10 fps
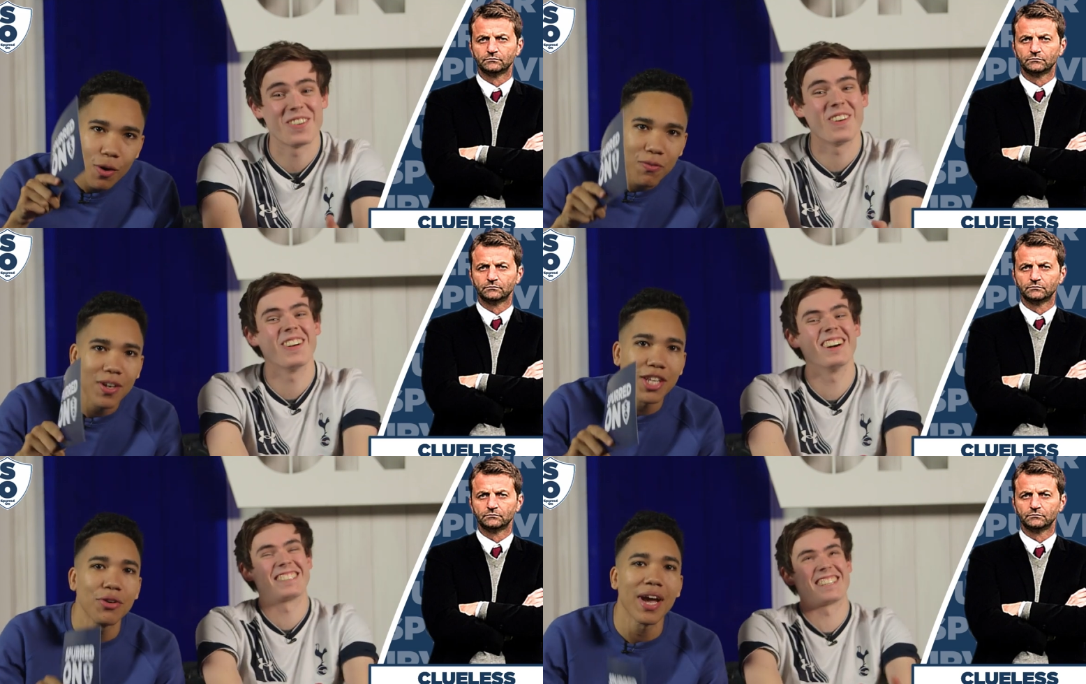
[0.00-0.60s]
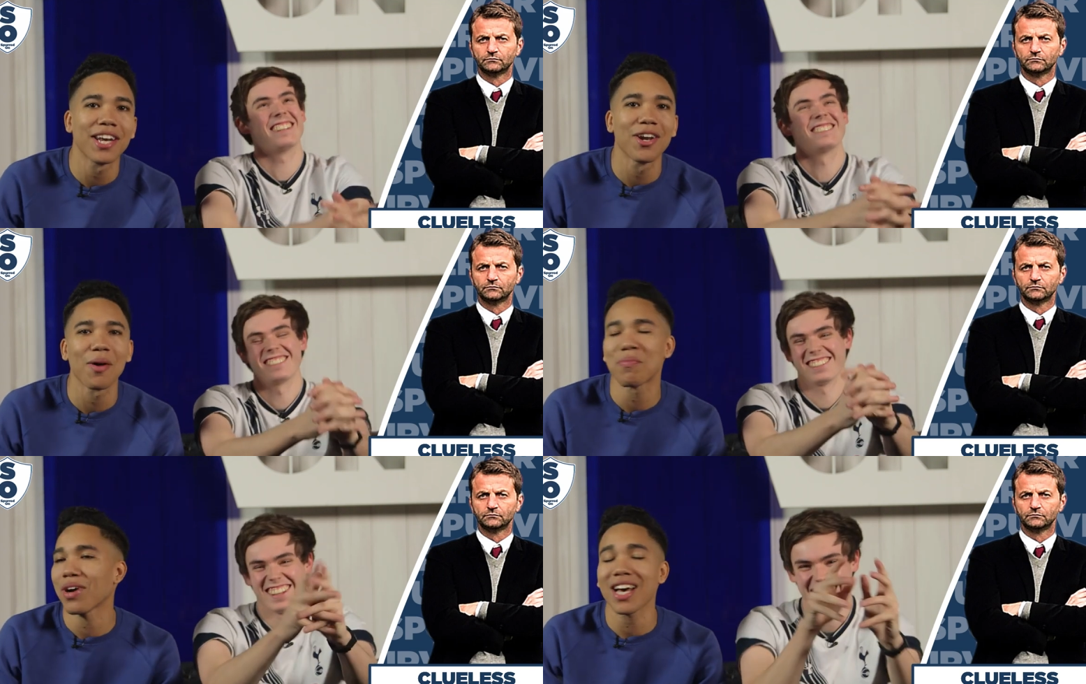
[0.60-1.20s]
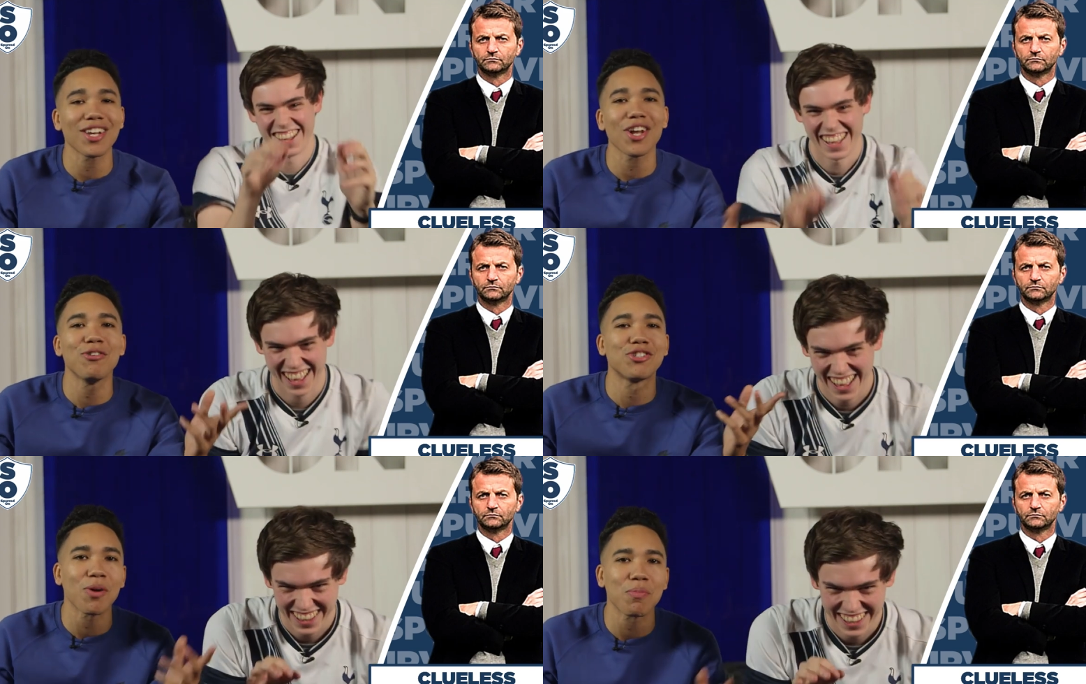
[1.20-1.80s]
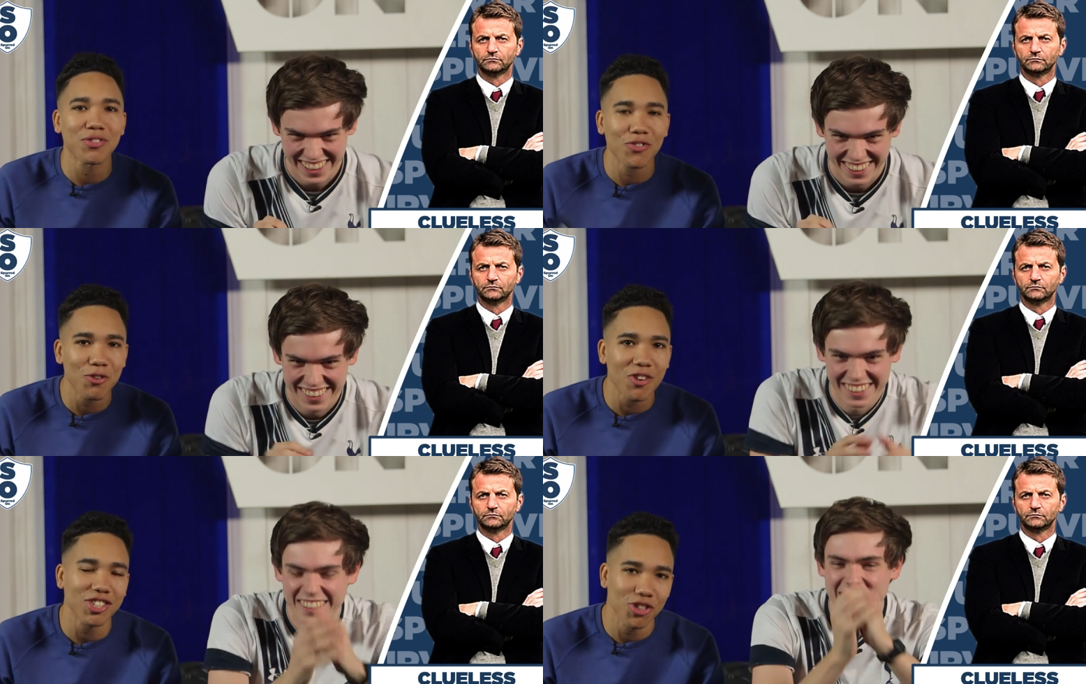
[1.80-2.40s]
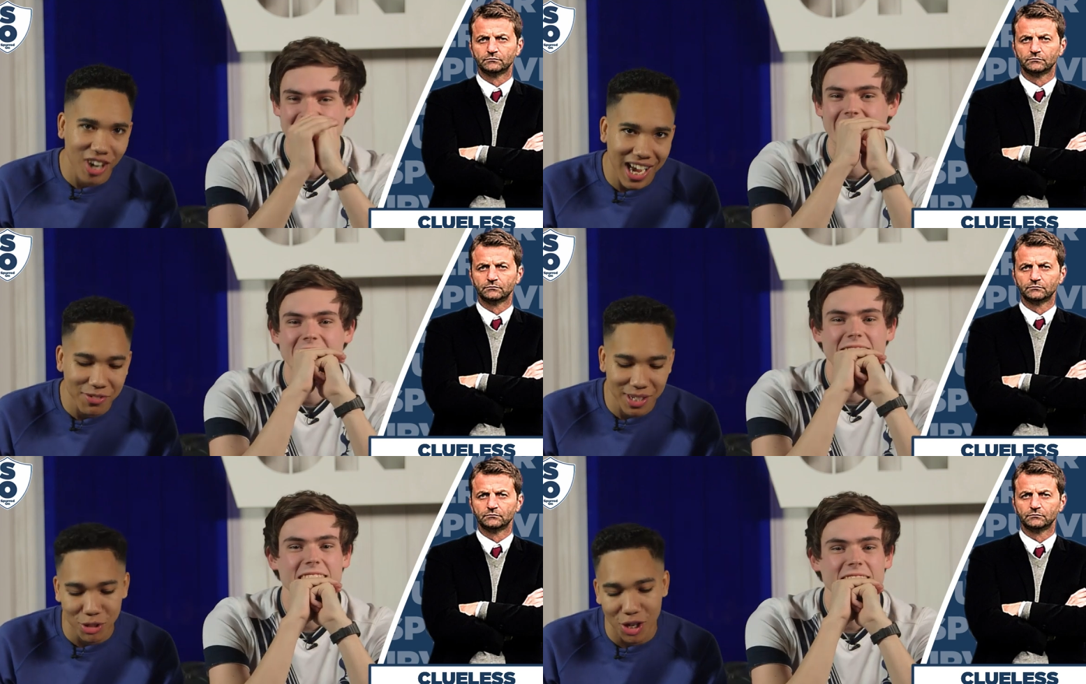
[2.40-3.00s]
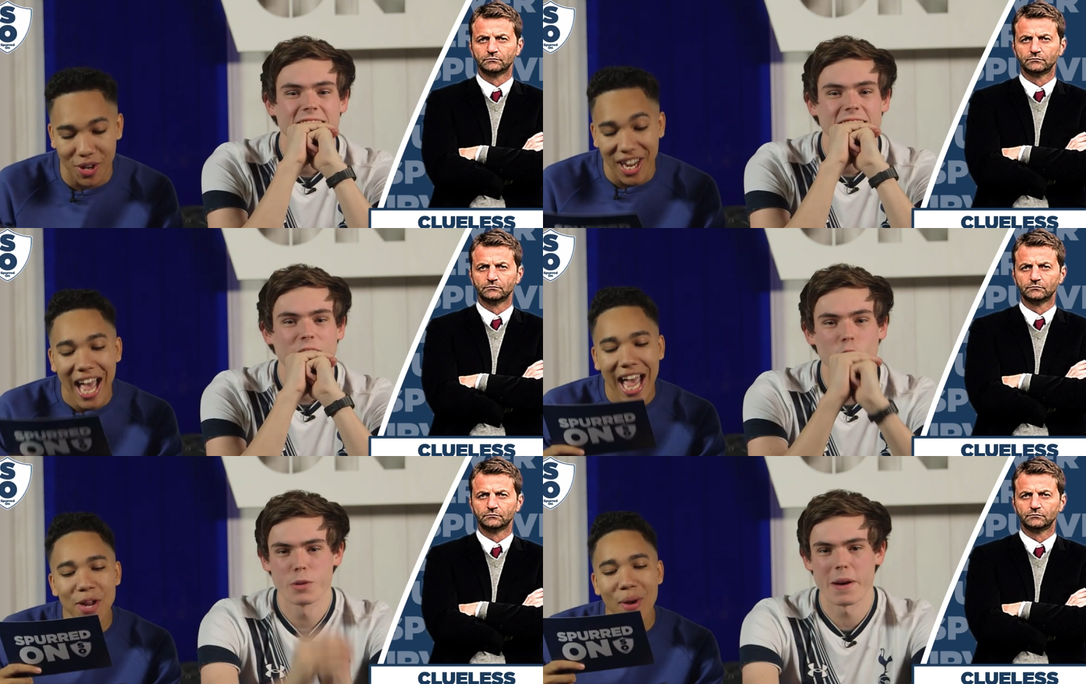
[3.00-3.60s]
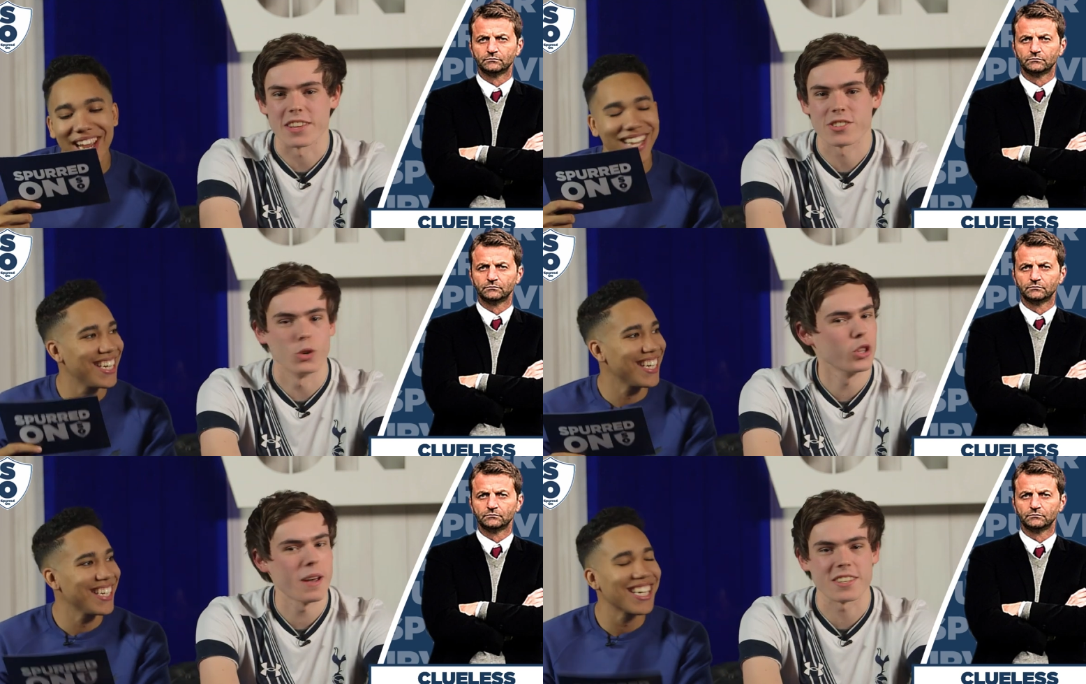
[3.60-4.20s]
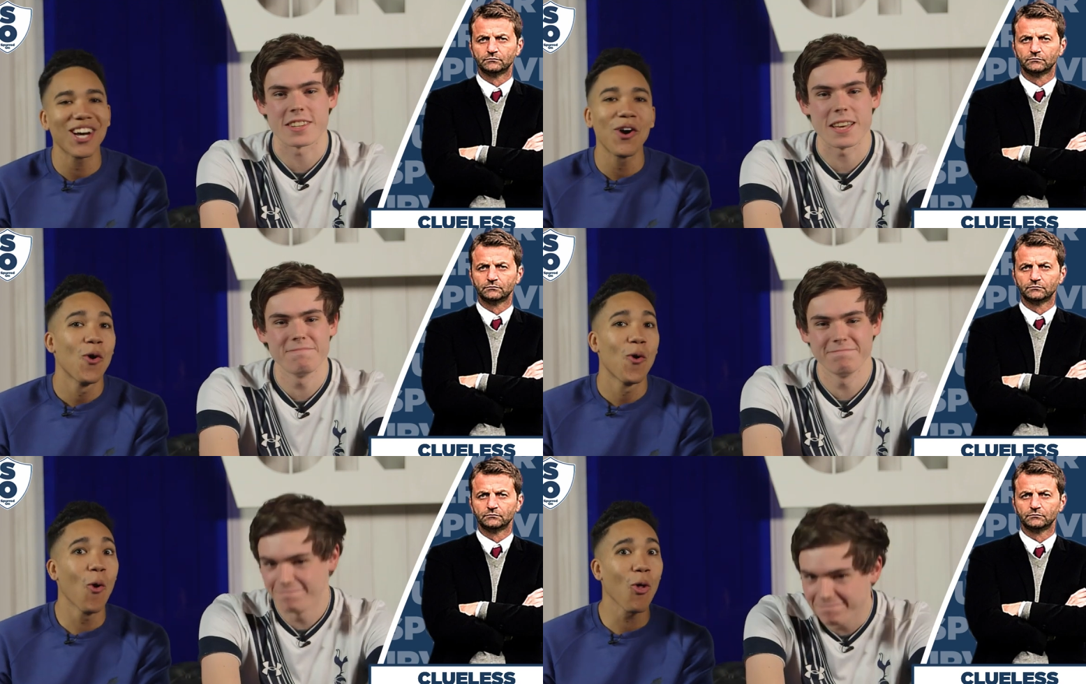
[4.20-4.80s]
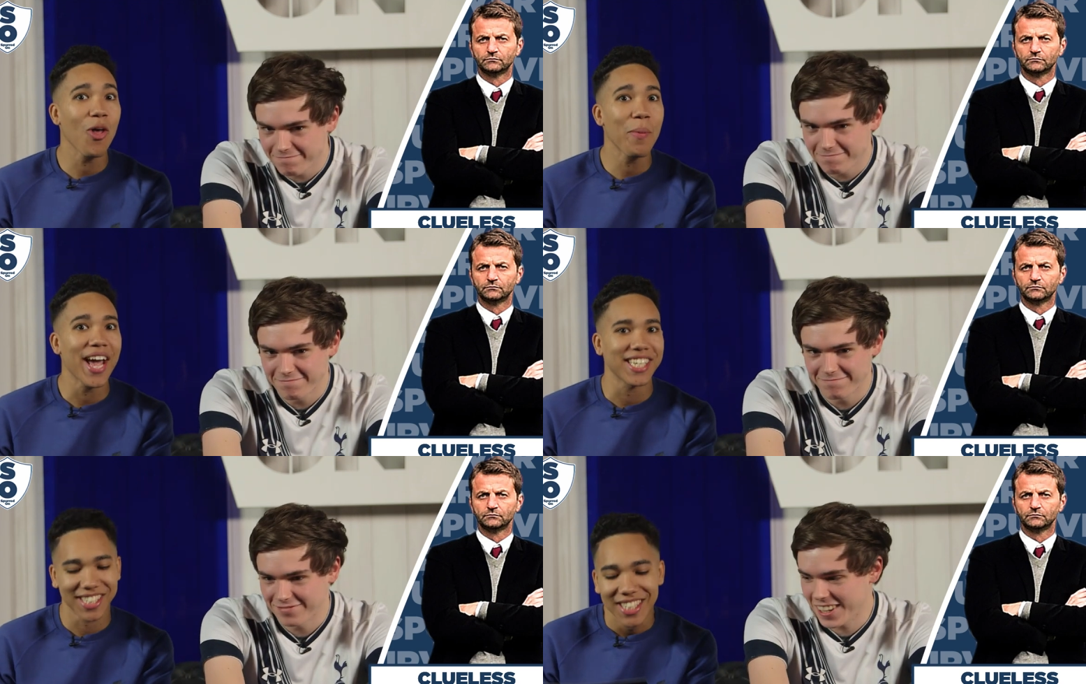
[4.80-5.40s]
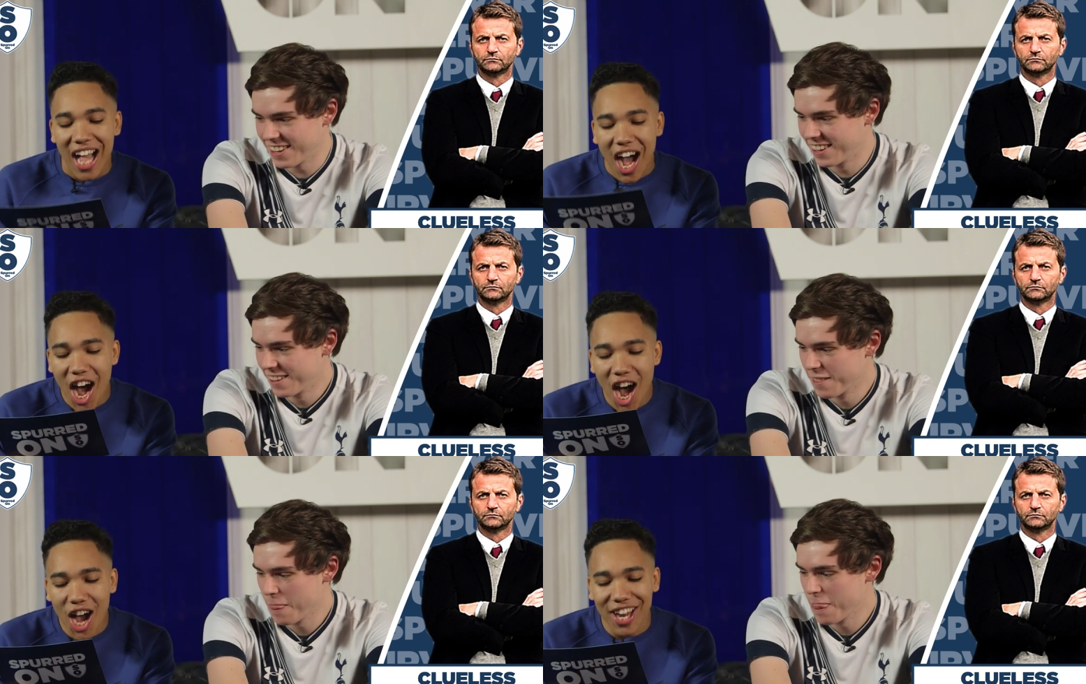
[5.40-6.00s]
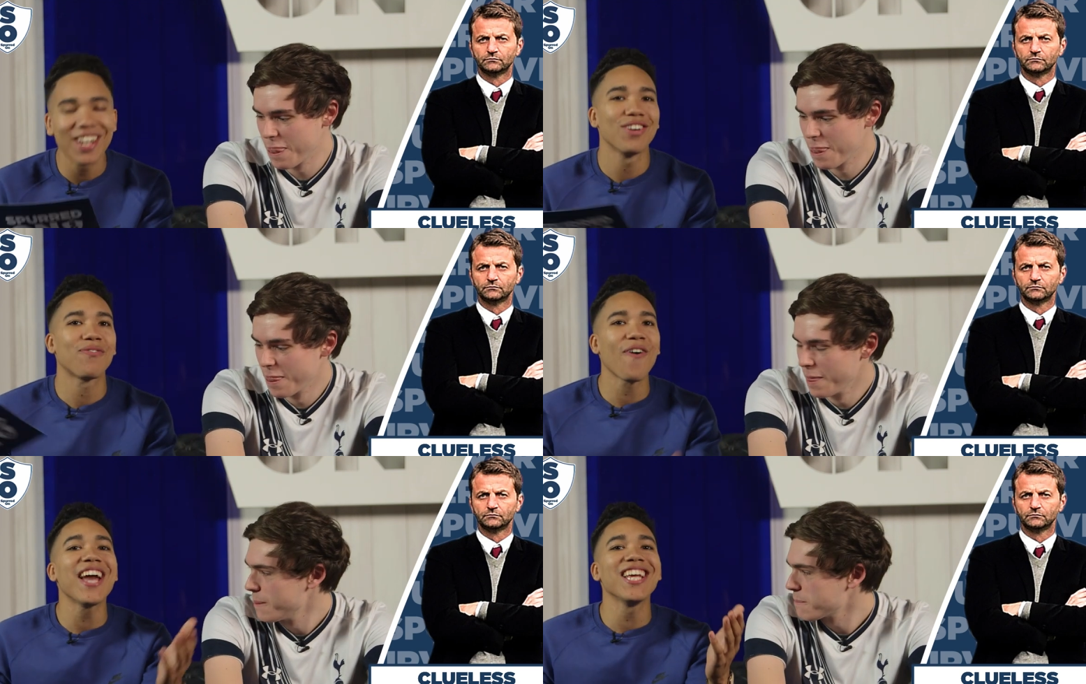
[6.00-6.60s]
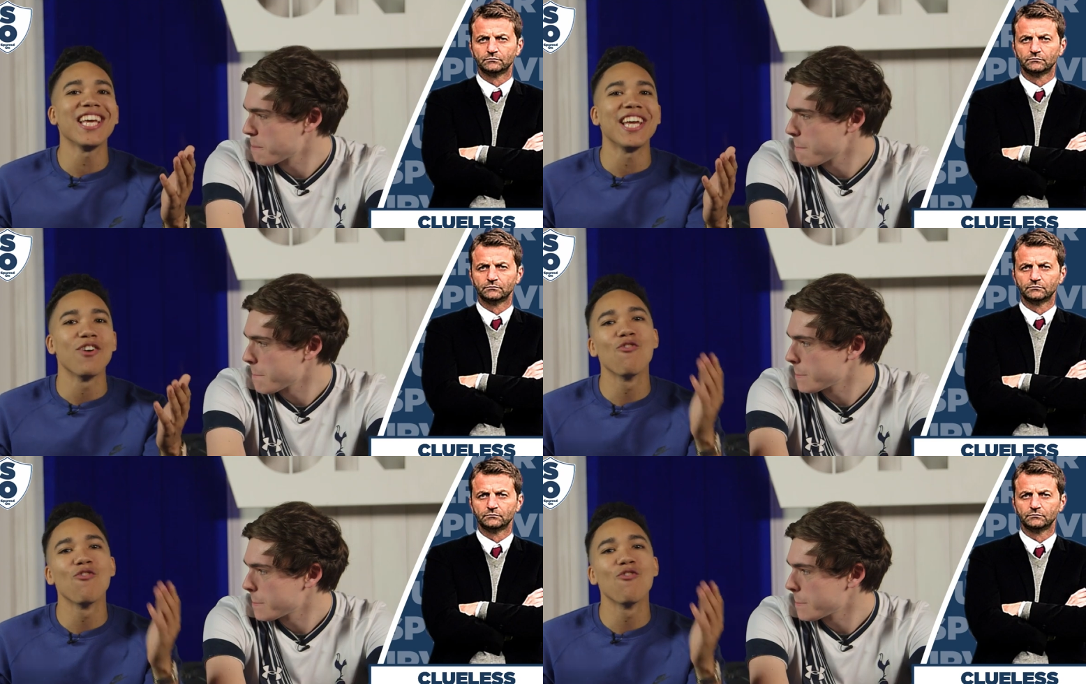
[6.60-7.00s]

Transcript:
Speaker 1: hopefully you end up, I don't know, jobless for the rest of your life, Tim Sherwood. All anyway. The best, all the best, Tim. All the best. Uh, finally,